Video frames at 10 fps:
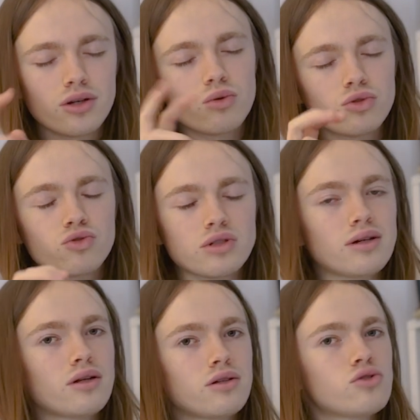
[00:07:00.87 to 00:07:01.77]
you would translate
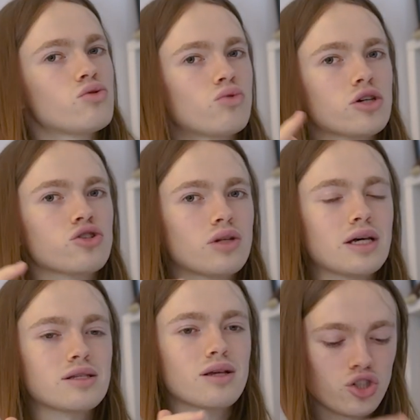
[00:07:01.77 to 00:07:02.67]
it to Russian
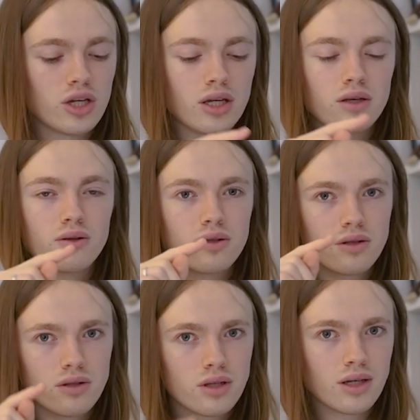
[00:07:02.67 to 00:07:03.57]
as she
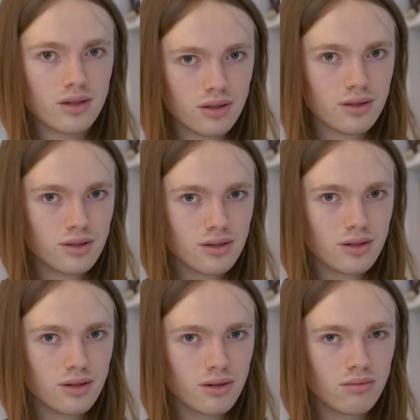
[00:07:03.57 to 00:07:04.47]

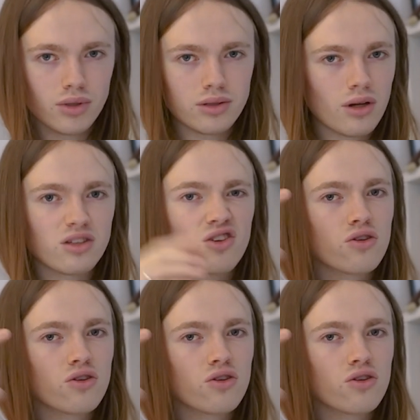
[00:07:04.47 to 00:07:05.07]
Things, but not